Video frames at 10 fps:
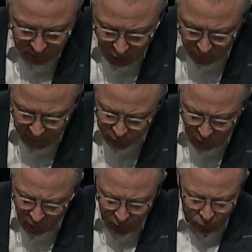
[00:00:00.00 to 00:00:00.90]
Don't be
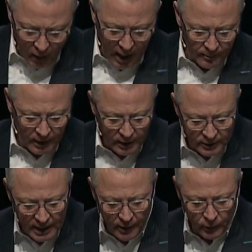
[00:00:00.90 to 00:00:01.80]
drunk with wine
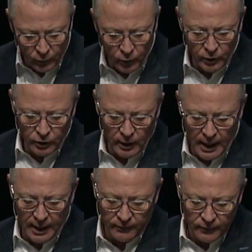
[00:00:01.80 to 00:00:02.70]
because that will ruin your
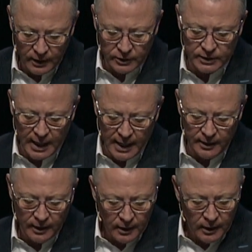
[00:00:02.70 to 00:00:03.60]
life.
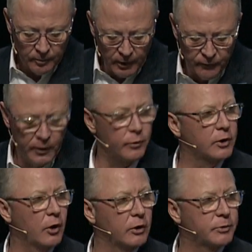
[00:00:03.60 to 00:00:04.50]
Instead, be filled
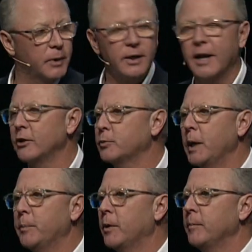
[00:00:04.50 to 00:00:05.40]
with the Holy Spirit. Now, there's
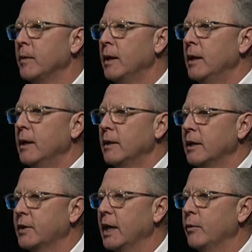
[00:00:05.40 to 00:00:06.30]
people
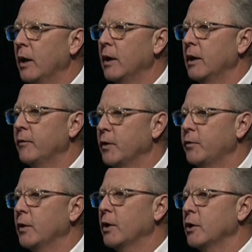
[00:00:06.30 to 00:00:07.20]
that think, well, if you're
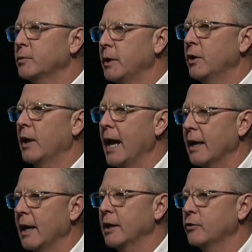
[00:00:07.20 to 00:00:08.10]
filled with the Holy Spirit, you're going to
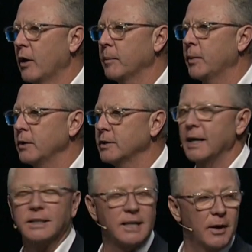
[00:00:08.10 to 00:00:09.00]
act like a drunk person.
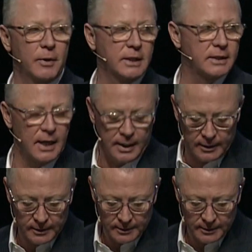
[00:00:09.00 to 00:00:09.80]
That's not what he's saying.